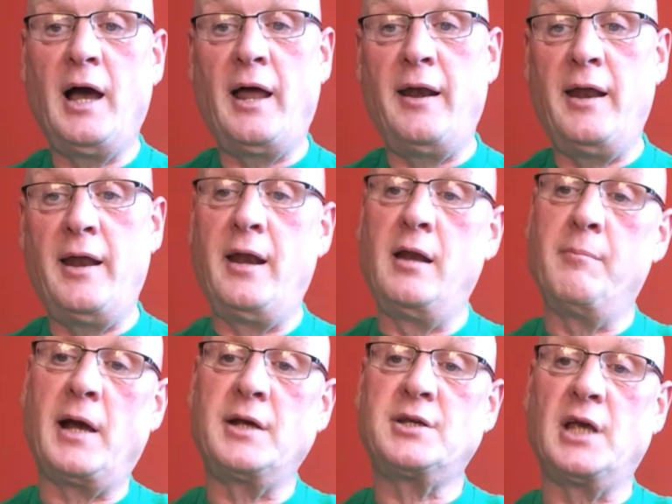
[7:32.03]
And then the
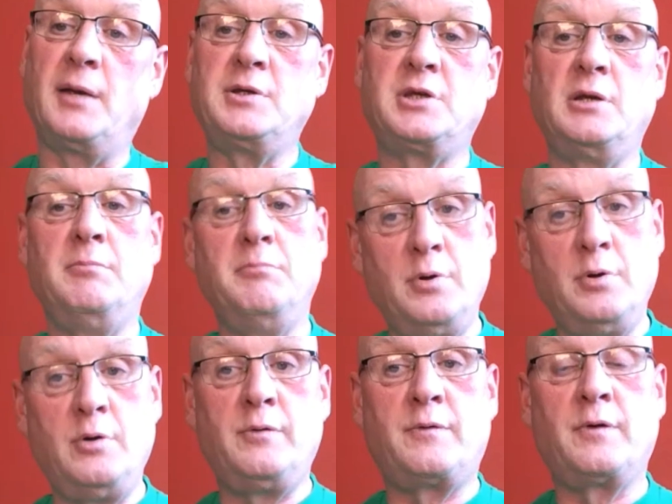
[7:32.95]
Manx ABC
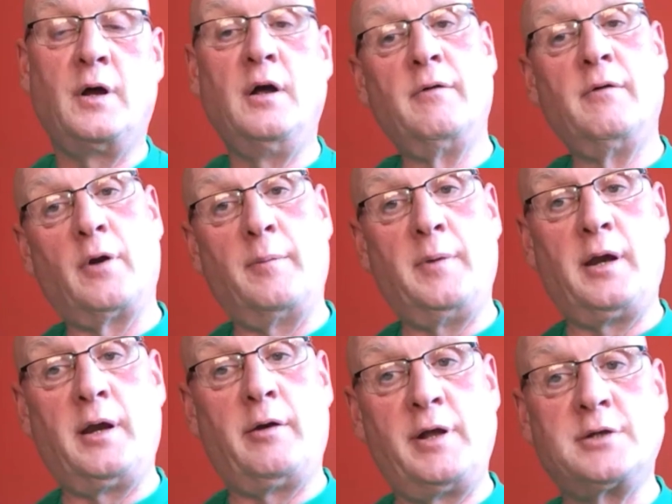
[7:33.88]
moved from
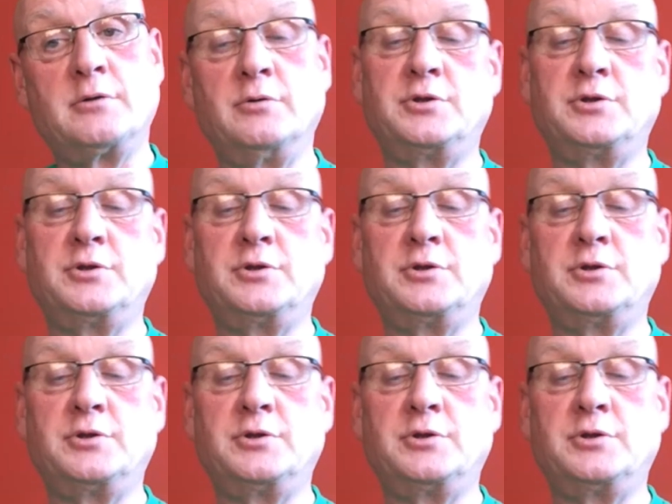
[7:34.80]
their original